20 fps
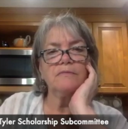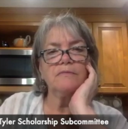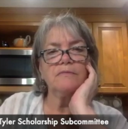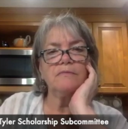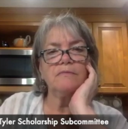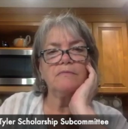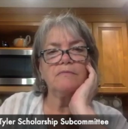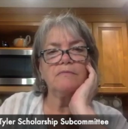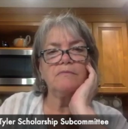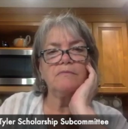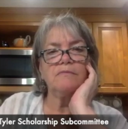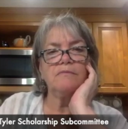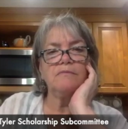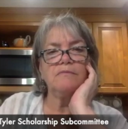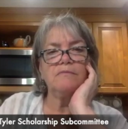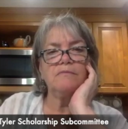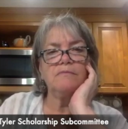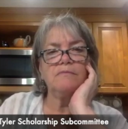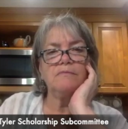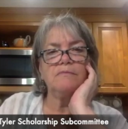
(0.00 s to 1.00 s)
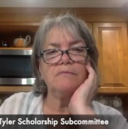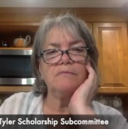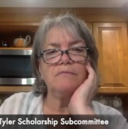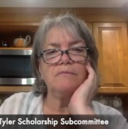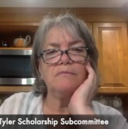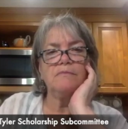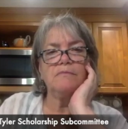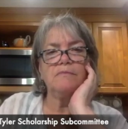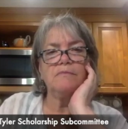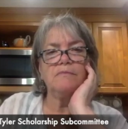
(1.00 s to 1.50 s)

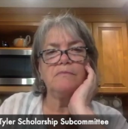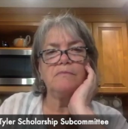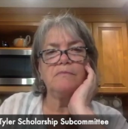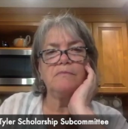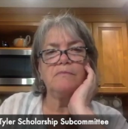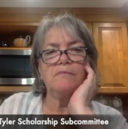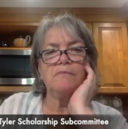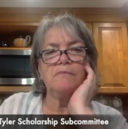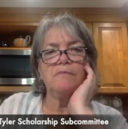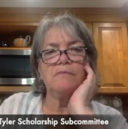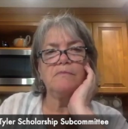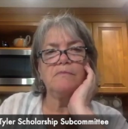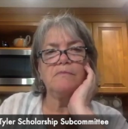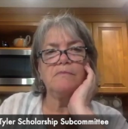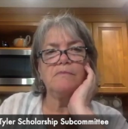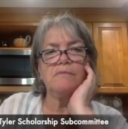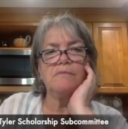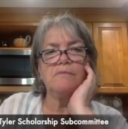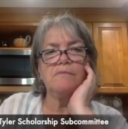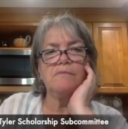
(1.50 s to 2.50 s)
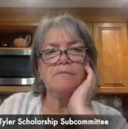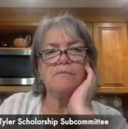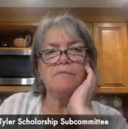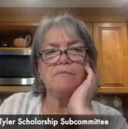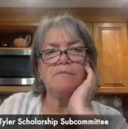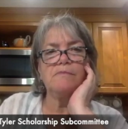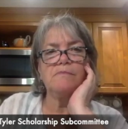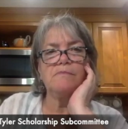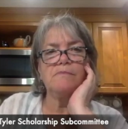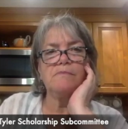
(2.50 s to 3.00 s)

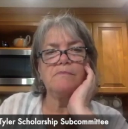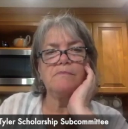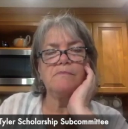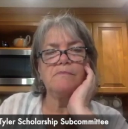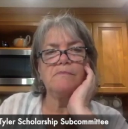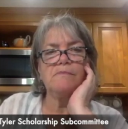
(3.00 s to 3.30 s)
Nothing is said.